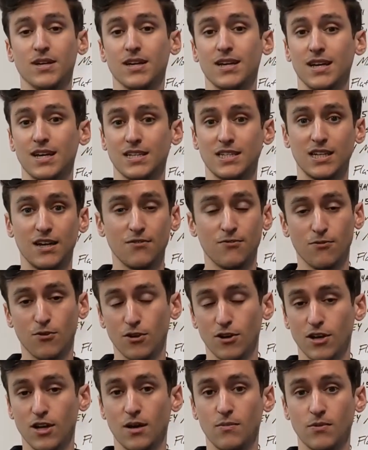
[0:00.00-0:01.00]
except for
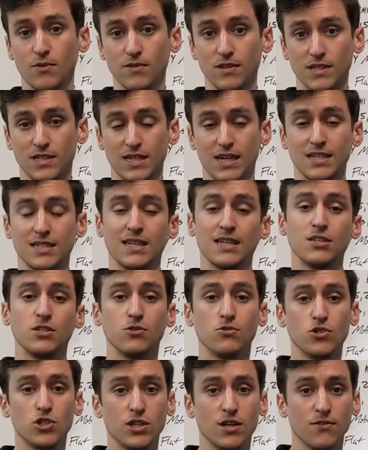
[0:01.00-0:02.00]
a couple of the sites that
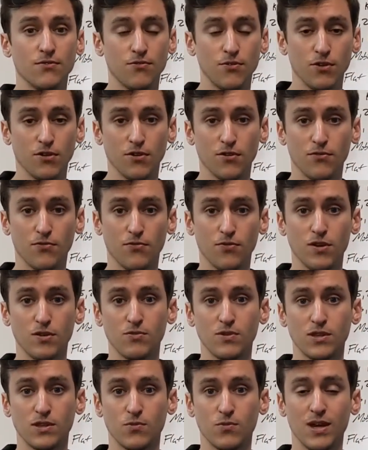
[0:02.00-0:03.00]
do ship for free
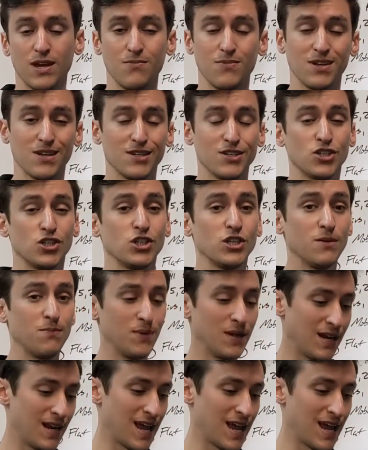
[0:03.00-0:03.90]
with the weight, because shipping